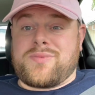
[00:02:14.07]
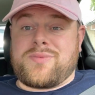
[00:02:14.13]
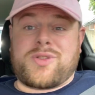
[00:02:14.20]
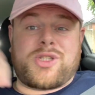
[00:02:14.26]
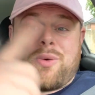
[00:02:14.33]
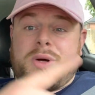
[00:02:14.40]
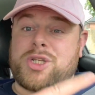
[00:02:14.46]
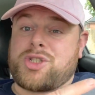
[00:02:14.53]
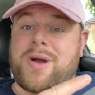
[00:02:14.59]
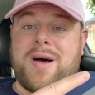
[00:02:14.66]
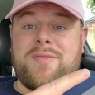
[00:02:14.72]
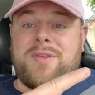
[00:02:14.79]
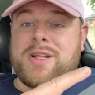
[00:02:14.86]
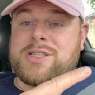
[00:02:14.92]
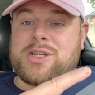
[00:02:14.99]
to us
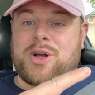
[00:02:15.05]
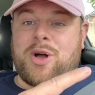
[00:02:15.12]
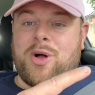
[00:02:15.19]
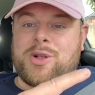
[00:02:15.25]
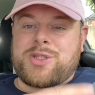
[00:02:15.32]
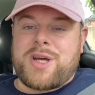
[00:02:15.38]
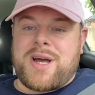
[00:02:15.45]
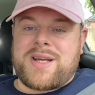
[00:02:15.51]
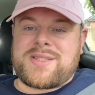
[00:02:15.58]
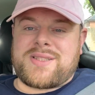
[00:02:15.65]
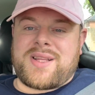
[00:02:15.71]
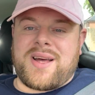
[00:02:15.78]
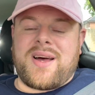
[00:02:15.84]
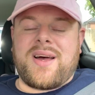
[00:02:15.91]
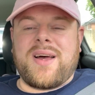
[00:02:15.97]
traveling to
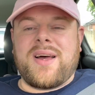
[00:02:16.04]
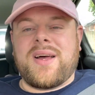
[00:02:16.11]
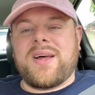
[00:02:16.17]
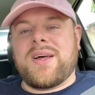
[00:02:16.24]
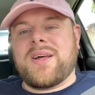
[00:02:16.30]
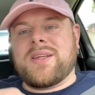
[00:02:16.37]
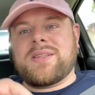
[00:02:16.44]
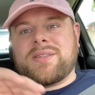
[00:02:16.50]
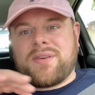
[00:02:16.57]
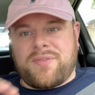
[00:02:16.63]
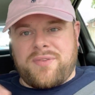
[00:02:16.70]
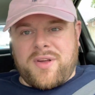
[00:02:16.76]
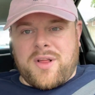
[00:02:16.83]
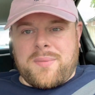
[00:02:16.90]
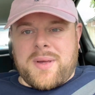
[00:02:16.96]
Colchester to
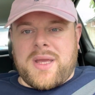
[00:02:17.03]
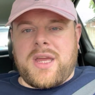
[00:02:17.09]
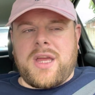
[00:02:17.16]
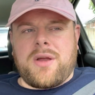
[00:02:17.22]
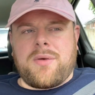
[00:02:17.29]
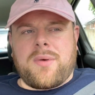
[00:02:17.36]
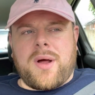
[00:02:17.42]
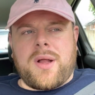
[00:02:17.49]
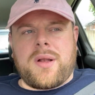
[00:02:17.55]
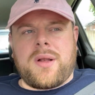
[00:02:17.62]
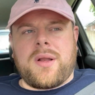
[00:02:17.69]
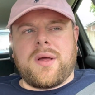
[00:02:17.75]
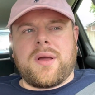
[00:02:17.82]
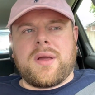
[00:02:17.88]
filming Kieron,